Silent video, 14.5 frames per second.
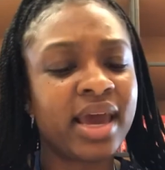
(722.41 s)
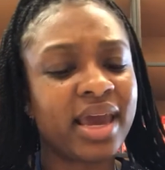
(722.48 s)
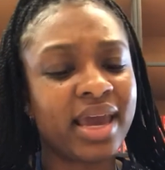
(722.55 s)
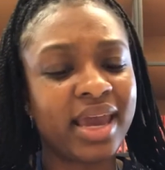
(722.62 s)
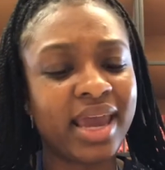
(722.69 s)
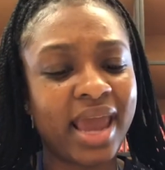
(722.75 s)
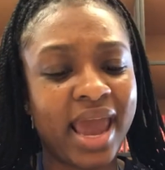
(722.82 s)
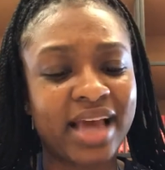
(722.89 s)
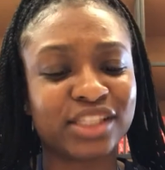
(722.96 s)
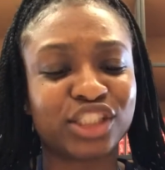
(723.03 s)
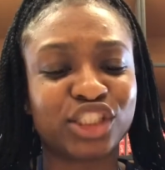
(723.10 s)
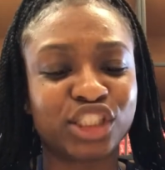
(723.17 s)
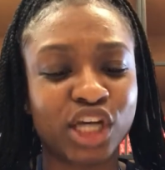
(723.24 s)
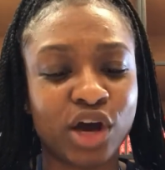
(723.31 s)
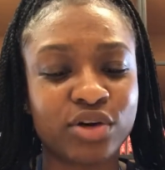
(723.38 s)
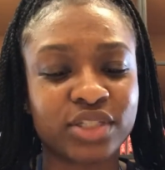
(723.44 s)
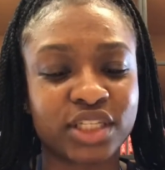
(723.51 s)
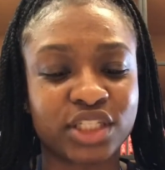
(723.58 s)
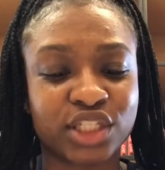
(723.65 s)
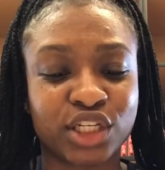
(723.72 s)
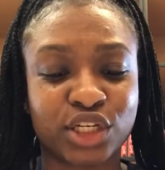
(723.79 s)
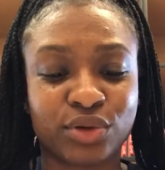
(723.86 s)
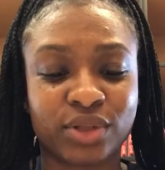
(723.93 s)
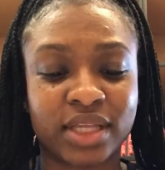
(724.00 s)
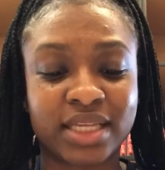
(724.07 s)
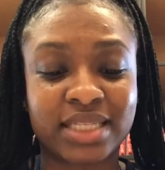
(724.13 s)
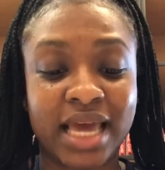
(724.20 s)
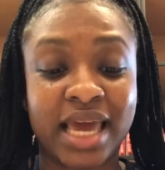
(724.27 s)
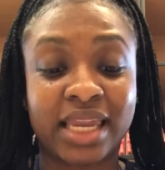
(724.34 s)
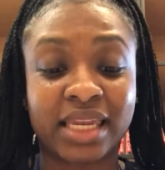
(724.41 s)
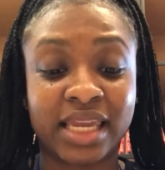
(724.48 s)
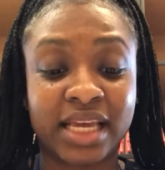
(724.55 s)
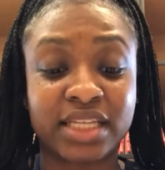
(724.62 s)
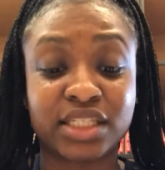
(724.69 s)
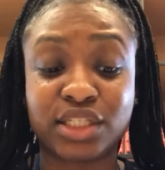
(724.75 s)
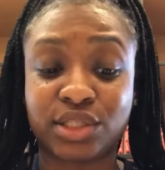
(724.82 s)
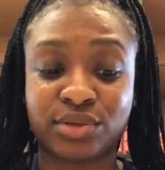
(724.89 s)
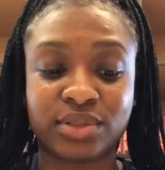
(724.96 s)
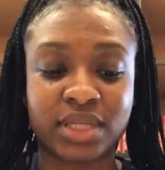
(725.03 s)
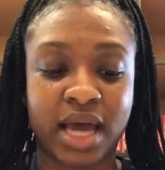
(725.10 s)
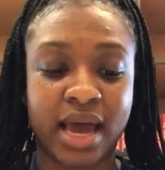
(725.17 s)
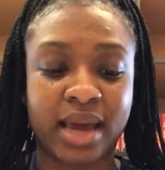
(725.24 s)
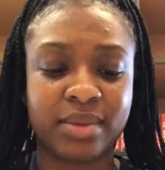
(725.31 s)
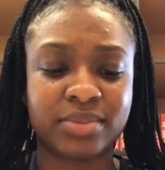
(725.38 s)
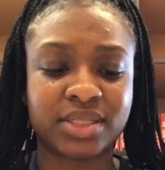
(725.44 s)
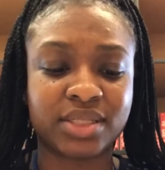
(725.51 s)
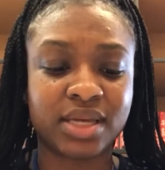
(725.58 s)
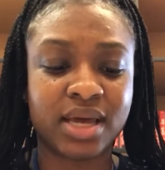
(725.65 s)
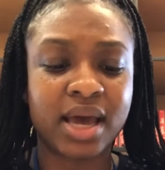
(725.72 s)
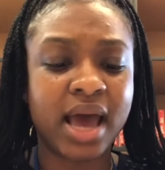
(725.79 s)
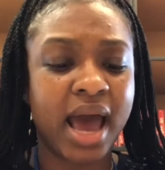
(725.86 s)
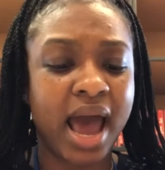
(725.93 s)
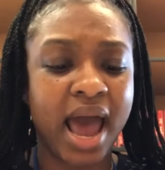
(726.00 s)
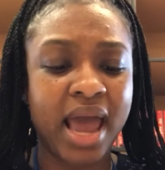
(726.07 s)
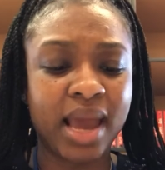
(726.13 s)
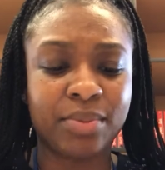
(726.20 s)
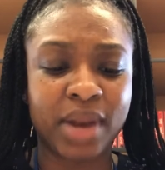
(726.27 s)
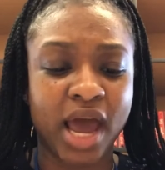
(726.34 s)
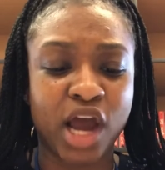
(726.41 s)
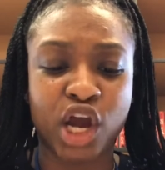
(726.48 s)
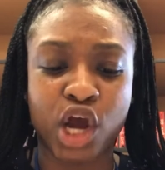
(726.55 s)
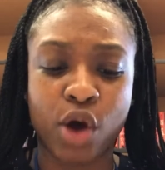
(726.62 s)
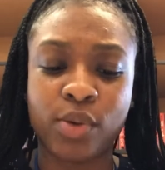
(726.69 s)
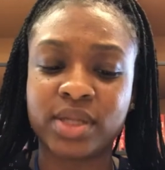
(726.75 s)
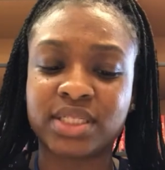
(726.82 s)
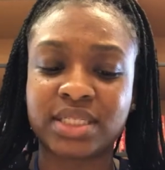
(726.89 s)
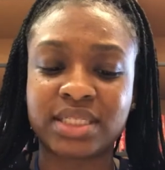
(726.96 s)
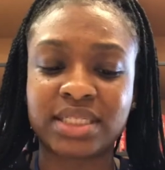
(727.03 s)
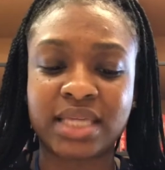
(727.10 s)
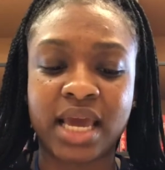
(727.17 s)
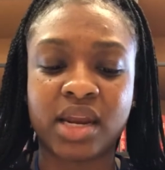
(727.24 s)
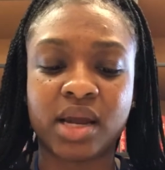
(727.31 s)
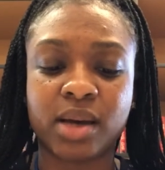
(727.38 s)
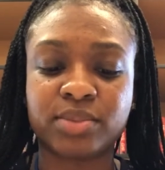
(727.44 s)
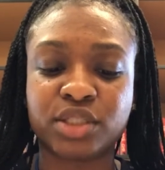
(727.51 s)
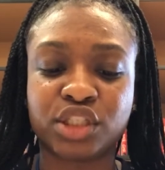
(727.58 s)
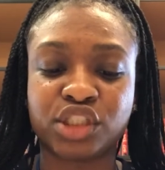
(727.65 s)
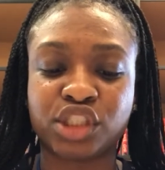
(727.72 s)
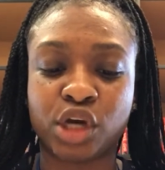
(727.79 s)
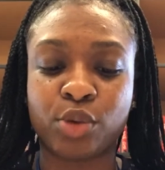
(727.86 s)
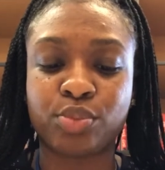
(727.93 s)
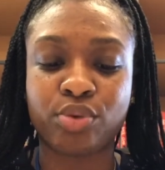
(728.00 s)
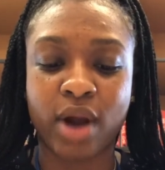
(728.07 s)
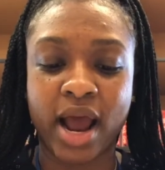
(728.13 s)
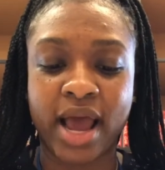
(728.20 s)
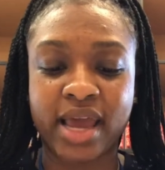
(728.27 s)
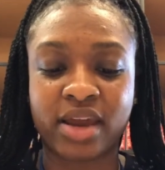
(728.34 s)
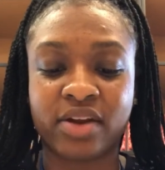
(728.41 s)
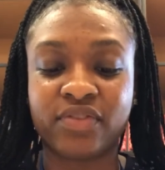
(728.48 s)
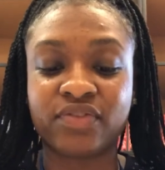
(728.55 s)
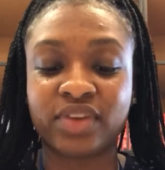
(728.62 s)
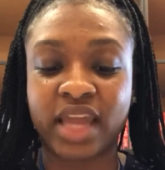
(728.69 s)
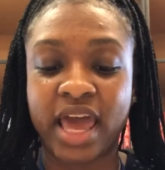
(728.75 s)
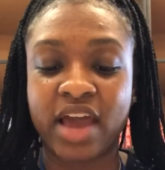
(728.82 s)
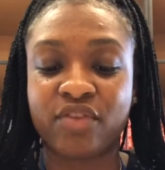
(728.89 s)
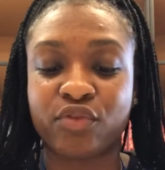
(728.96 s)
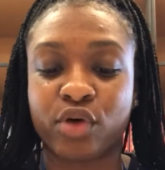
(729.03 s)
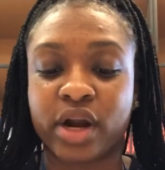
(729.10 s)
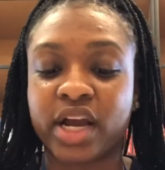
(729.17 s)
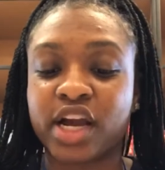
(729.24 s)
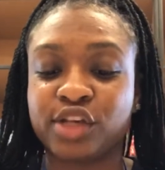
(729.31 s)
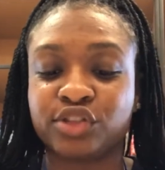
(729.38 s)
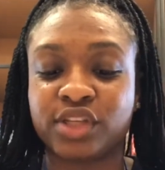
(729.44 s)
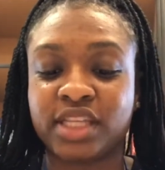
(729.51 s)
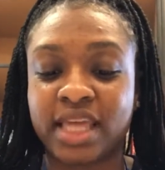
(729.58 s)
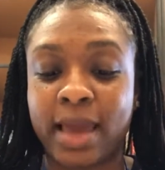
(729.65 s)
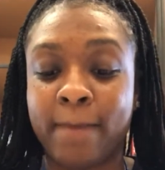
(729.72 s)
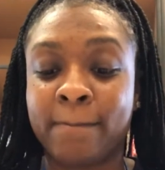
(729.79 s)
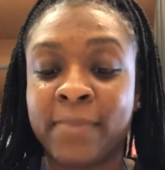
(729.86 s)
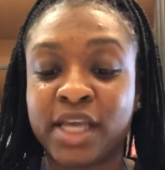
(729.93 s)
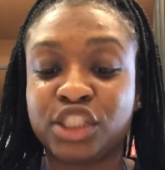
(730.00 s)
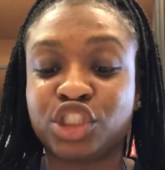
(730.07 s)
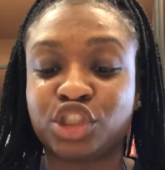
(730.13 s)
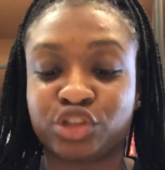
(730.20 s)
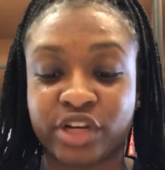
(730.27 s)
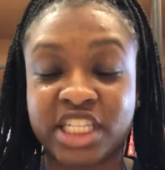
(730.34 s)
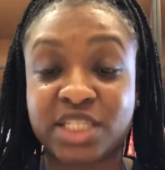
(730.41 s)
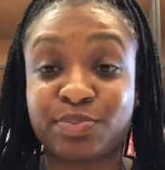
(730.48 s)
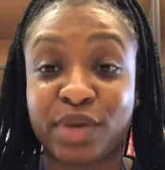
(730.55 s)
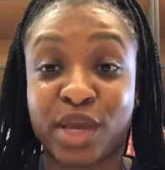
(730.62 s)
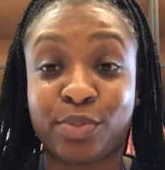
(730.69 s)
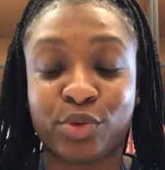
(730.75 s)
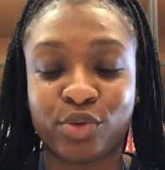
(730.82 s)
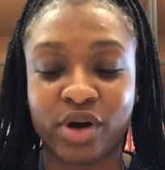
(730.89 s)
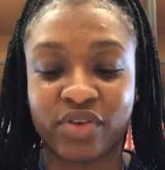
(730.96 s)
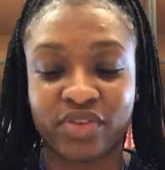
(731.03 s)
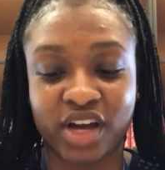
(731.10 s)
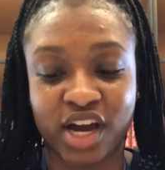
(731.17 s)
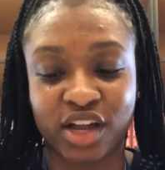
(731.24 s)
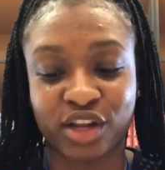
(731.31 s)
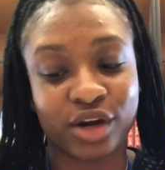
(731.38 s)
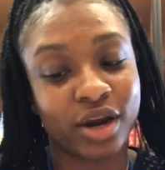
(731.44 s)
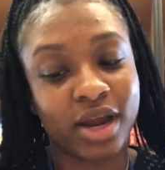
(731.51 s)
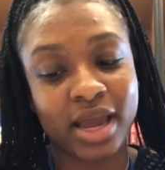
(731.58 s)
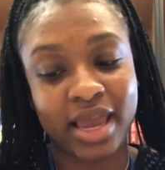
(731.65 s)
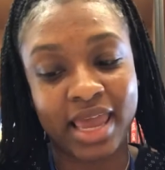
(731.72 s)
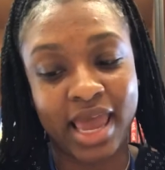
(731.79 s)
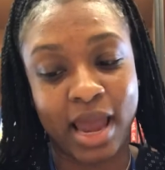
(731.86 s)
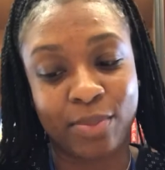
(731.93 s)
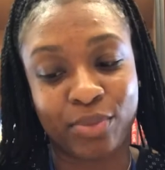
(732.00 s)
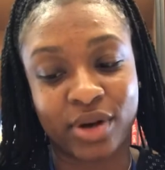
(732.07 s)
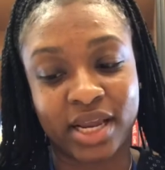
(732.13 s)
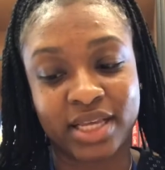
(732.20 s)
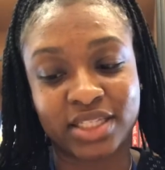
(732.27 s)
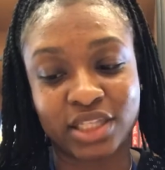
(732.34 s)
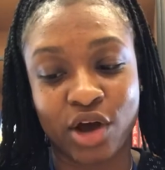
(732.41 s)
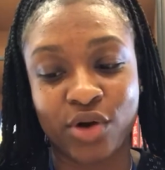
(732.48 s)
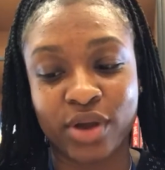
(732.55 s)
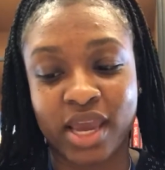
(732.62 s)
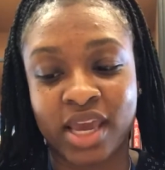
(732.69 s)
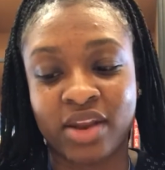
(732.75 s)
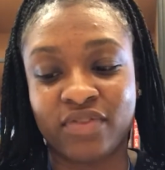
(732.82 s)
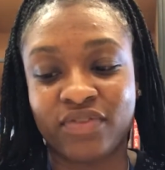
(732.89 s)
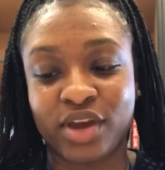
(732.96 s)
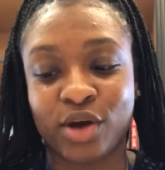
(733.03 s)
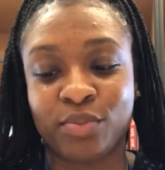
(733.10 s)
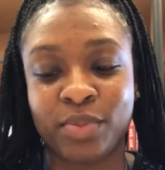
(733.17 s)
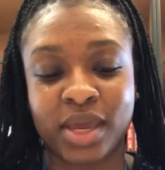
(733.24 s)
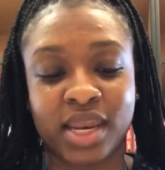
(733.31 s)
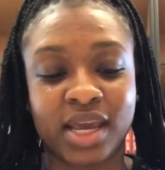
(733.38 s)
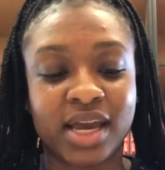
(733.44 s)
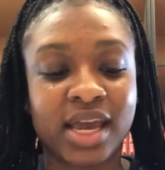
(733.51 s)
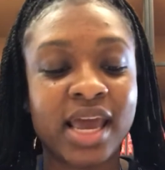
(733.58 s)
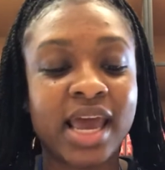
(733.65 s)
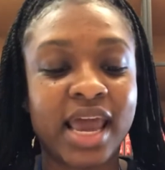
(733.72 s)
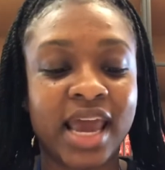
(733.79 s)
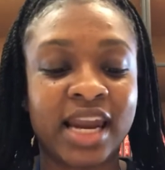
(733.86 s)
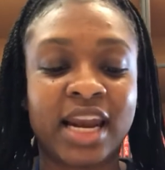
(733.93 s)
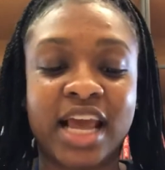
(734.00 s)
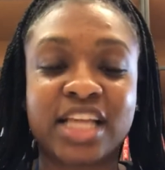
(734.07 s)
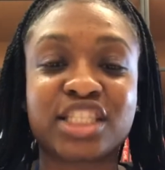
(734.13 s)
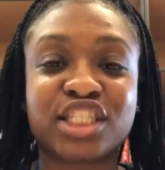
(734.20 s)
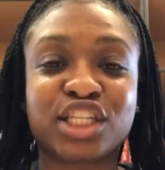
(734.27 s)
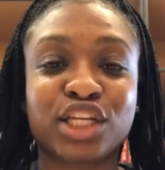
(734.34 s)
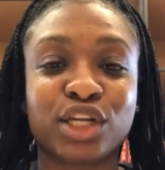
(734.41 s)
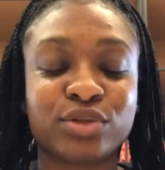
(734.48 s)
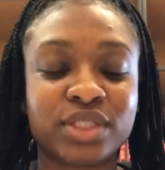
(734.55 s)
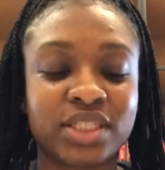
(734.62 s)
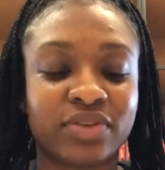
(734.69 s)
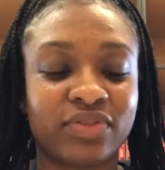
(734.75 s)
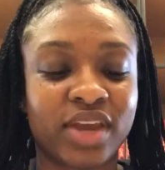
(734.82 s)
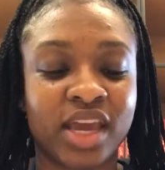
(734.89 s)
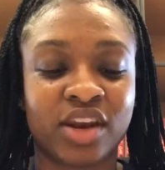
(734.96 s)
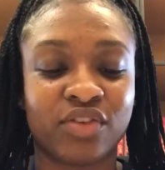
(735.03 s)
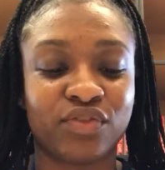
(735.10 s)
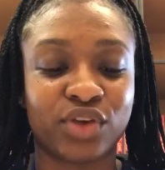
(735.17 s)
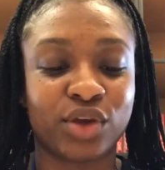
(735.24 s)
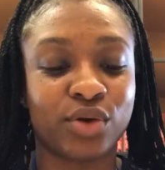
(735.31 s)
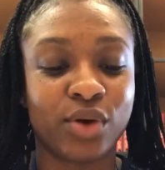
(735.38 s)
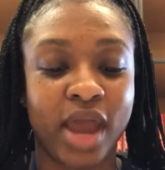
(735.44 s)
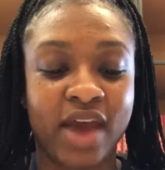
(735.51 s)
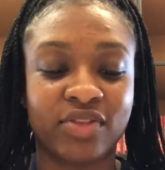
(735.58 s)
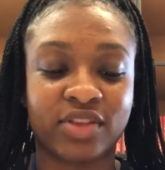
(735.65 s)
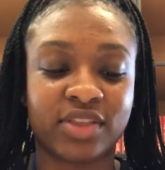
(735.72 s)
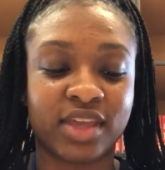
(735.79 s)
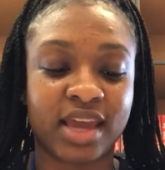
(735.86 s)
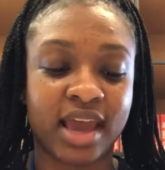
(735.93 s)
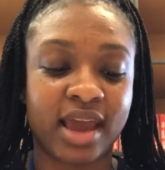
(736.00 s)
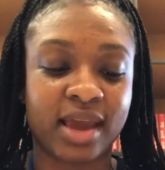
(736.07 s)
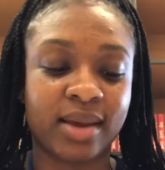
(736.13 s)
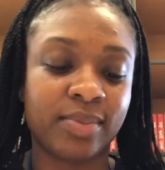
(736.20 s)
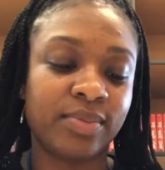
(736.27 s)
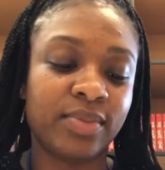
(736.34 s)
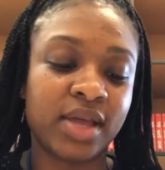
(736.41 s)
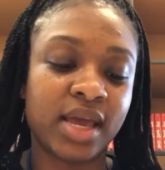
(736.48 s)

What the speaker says: He has chosen to do this at least 2 times. I am not going to stand up to show pride in a flag for a country that mistreats people of color, Kaepernick told NFL media in an exclusive interview after the game.